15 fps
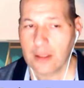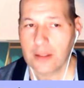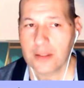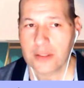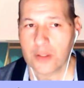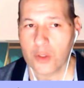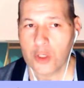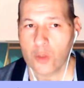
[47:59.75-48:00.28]

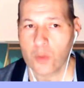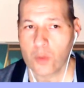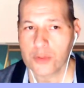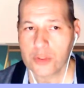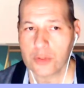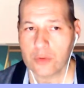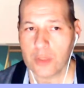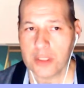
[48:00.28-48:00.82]
So you want
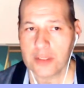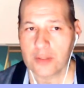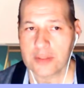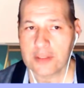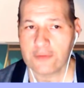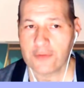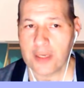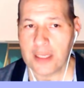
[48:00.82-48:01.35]
to
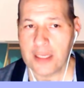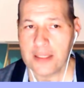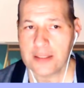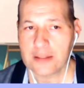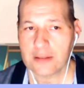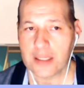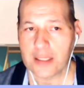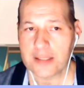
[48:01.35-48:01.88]
identify
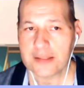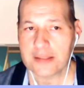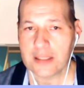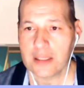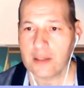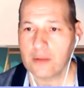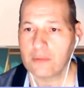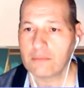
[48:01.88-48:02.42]
it, let's
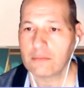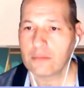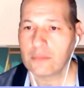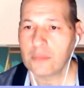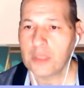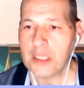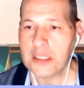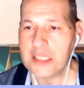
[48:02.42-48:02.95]
say
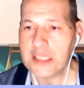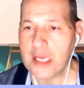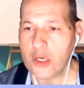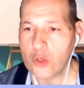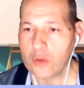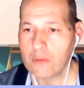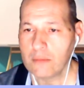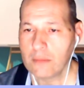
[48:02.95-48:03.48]
in
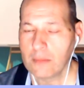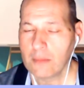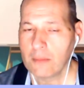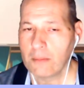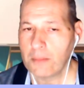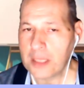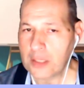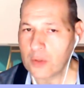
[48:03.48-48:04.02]
yellow,
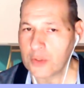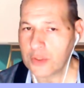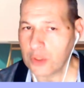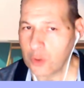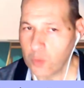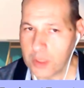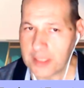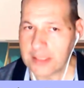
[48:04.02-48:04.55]
because you
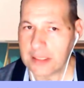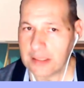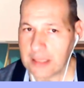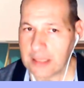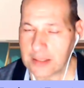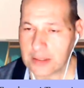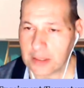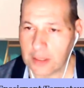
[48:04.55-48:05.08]
will see
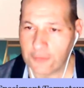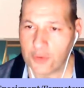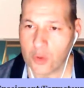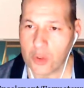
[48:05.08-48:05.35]
that if you